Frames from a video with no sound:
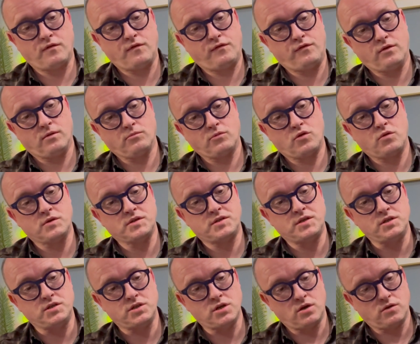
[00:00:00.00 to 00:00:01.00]
from
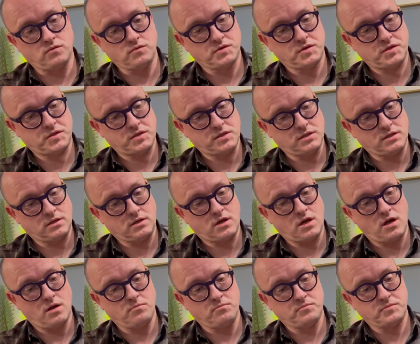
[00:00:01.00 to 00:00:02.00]
Quincy Jones
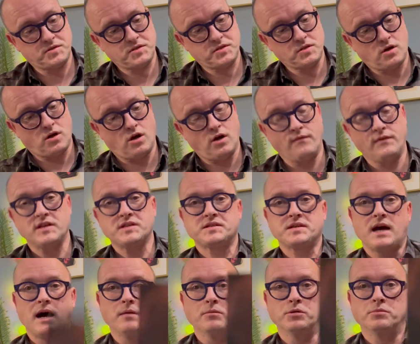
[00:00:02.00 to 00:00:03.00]
comes on this
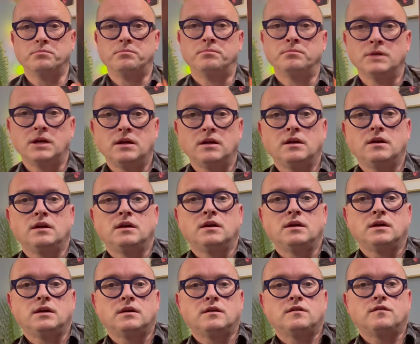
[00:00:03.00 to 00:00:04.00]
album
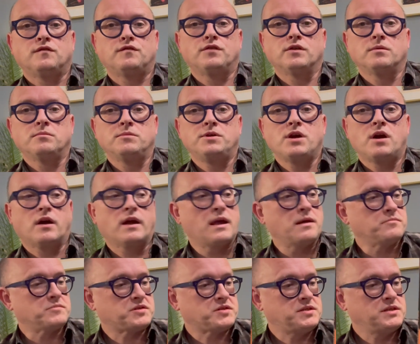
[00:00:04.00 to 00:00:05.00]
from Young
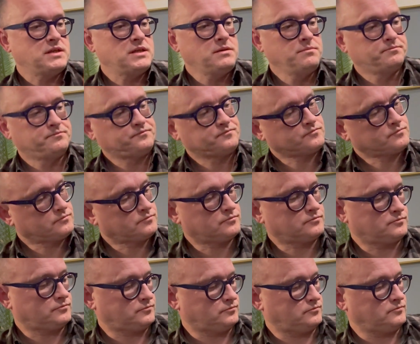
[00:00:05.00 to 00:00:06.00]
MC,
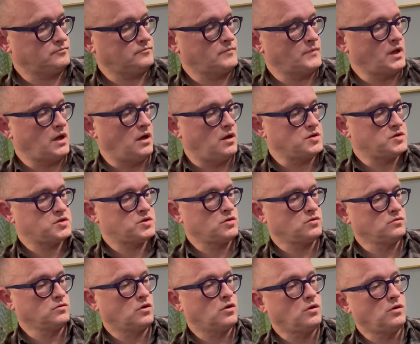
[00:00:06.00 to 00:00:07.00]

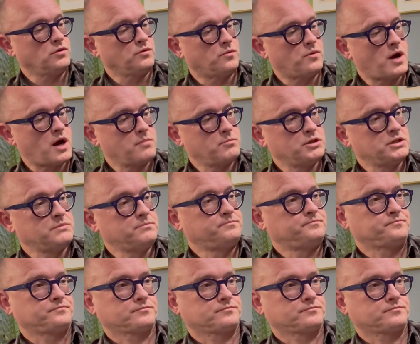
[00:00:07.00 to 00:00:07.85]
Stone Cold Rhymin'.